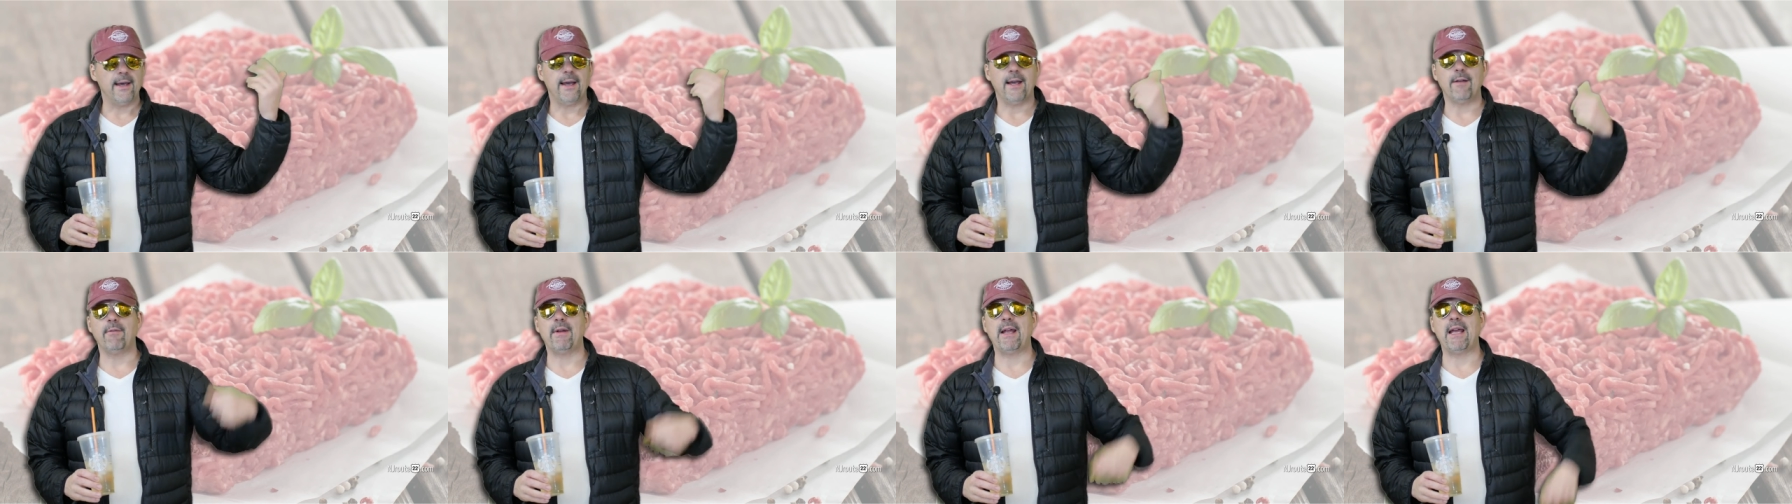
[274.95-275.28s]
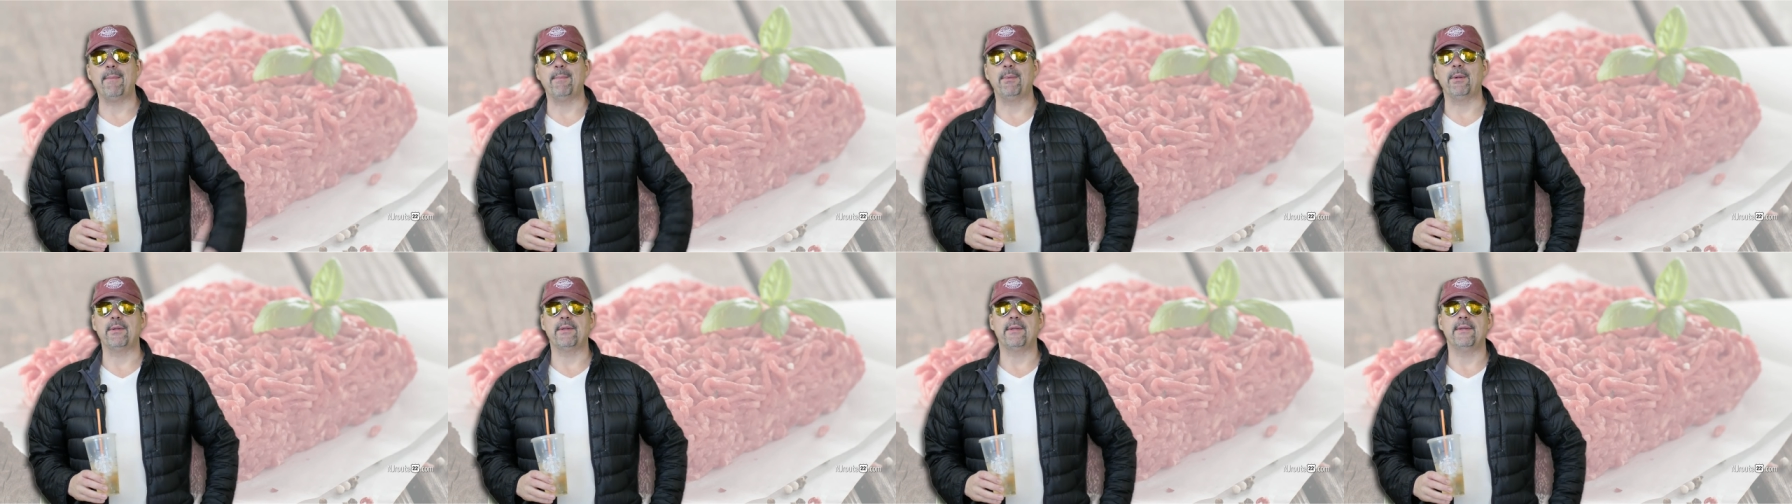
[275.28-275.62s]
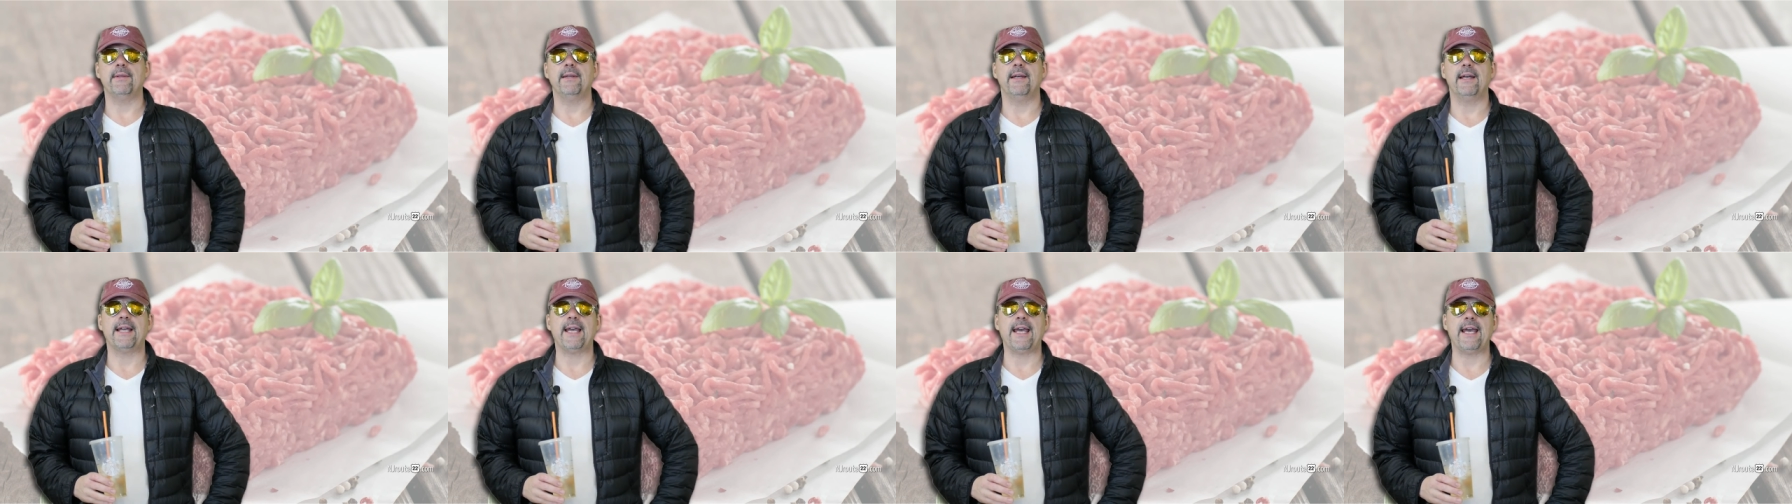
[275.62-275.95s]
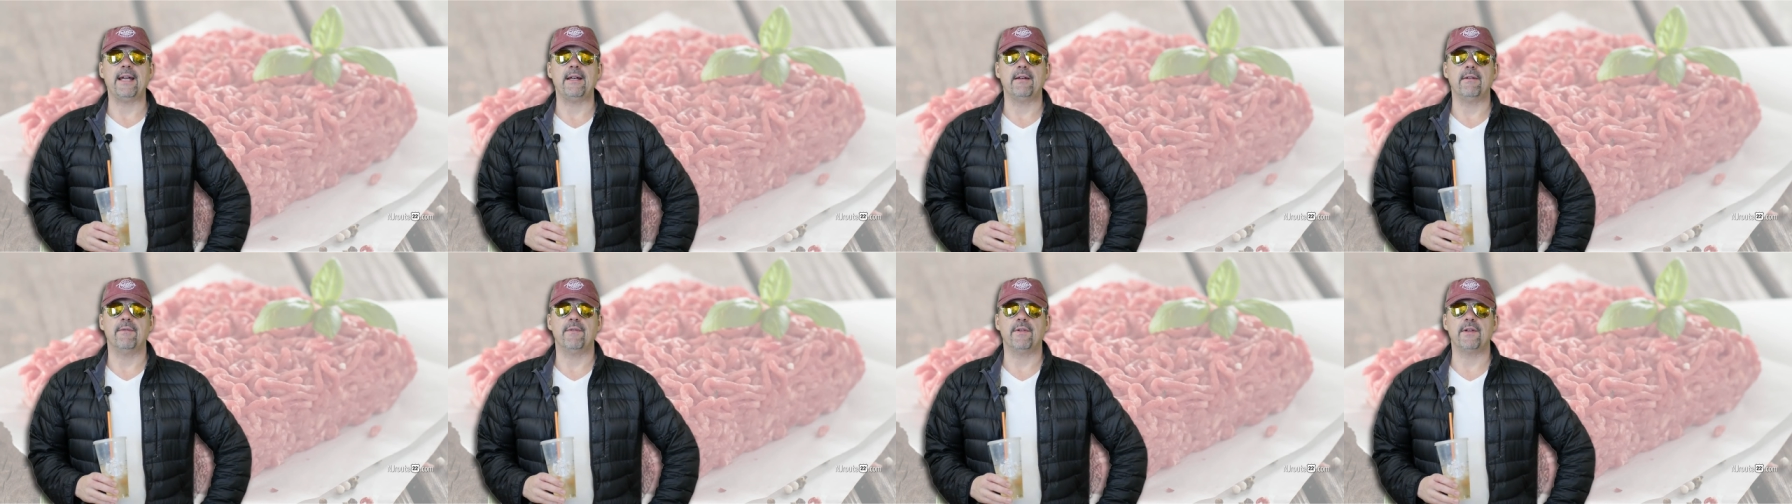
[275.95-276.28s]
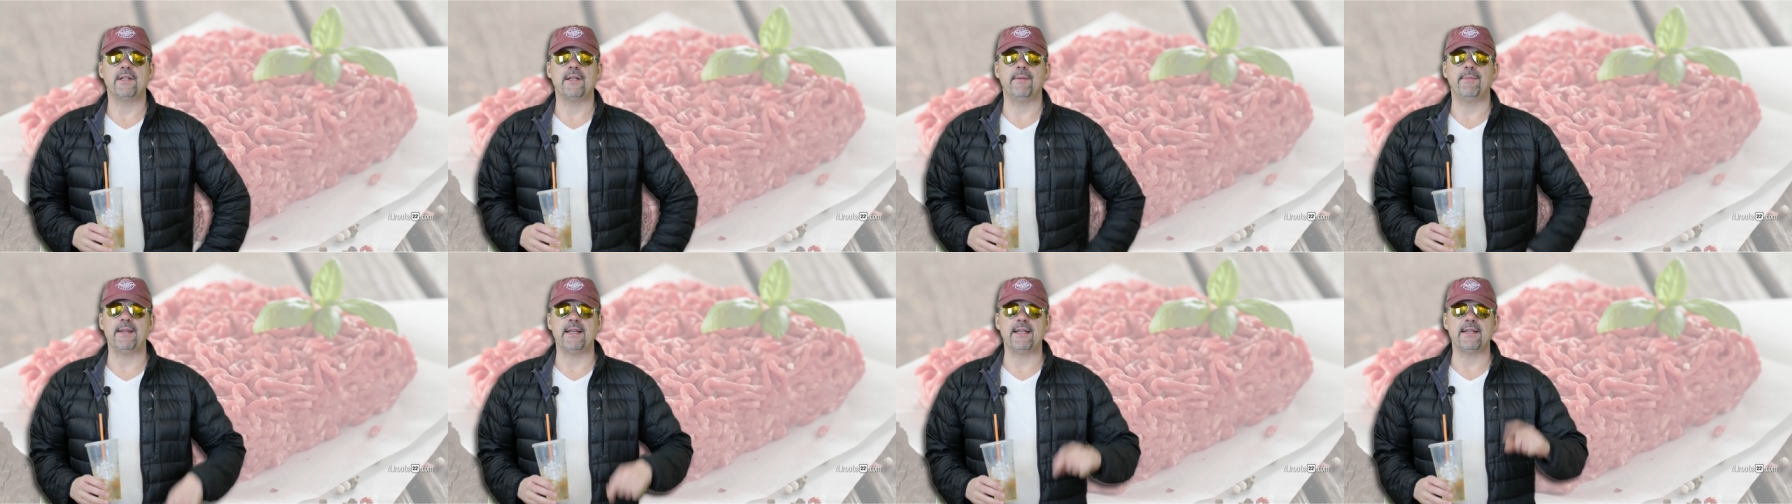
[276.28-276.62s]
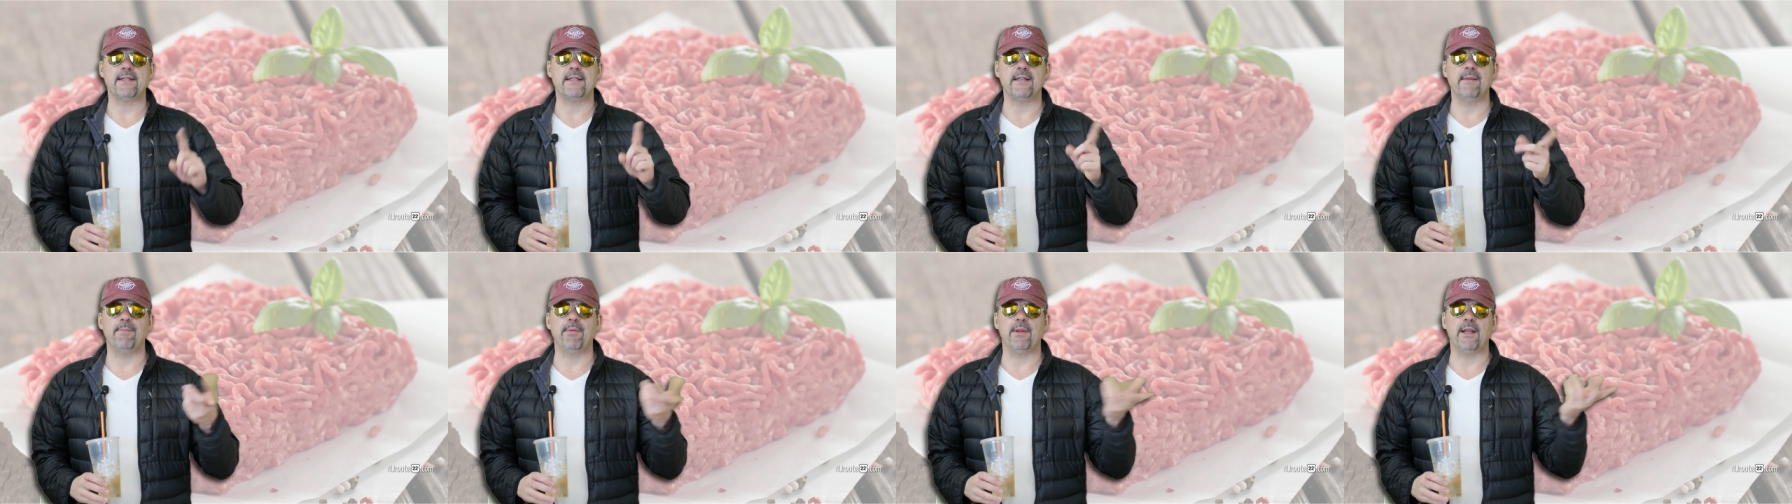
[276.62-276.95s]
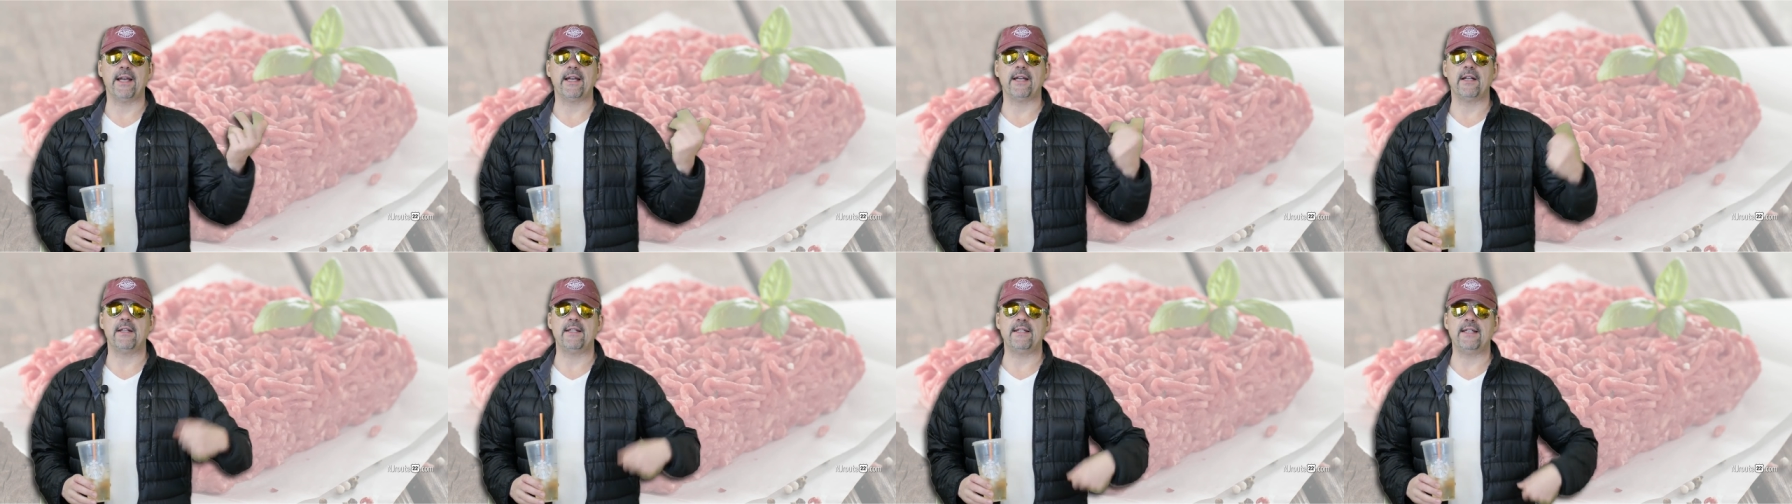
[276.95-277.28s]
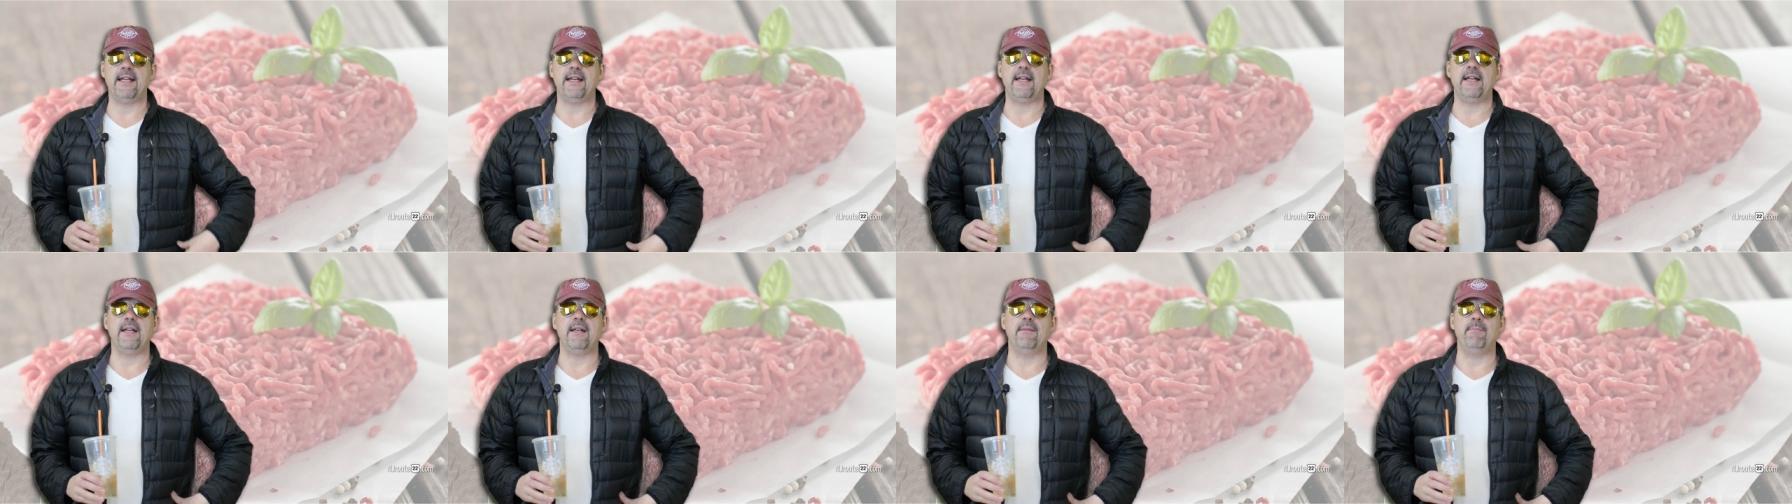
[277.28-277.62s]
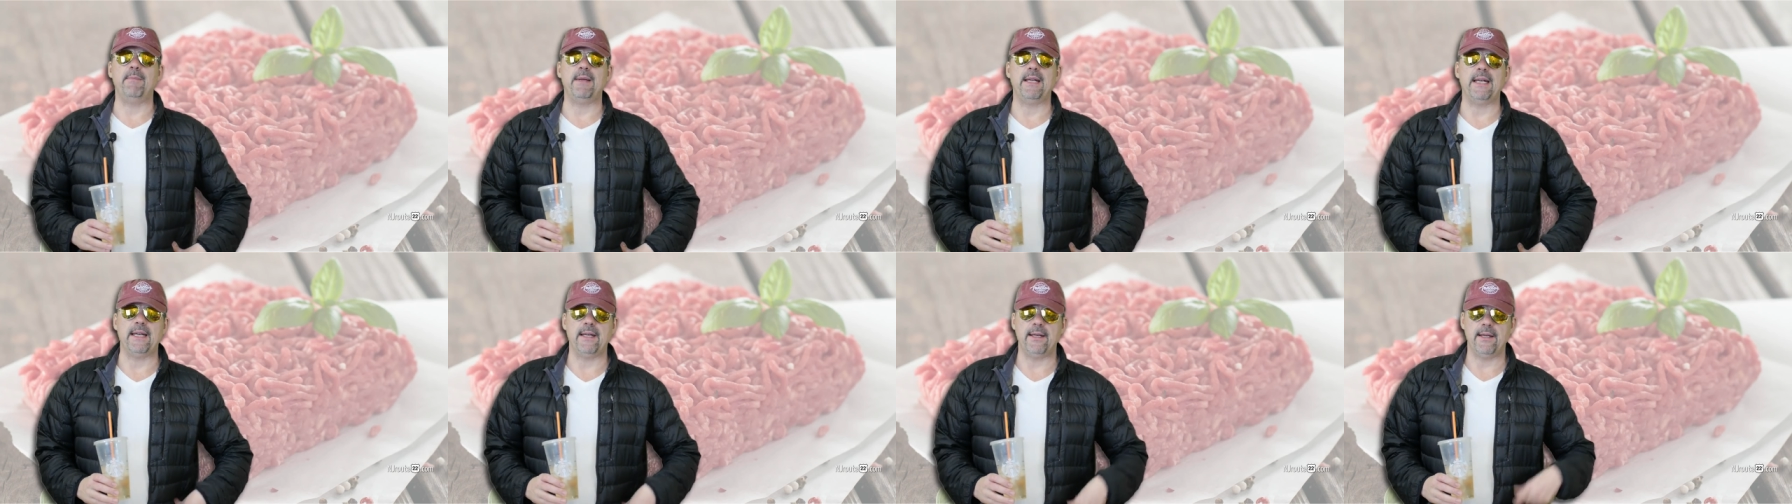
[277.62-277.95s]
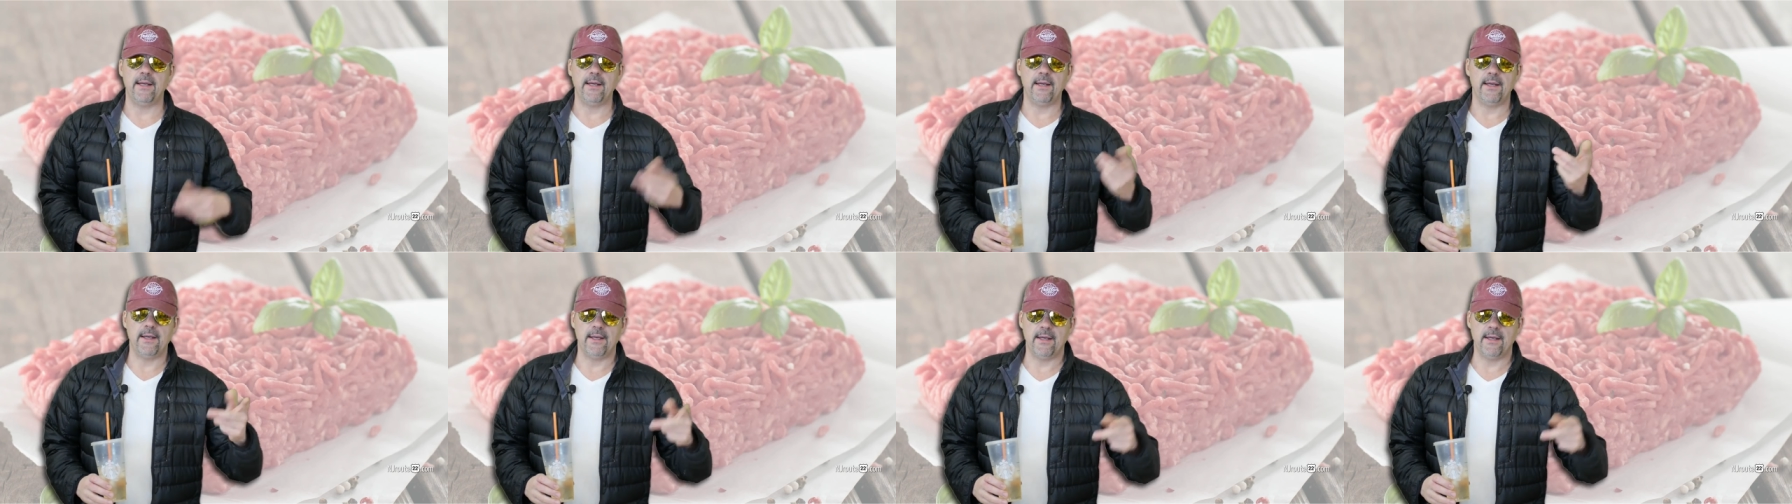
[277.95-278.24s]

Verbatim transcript: I rambled again for something simple. I could have said it in a minute.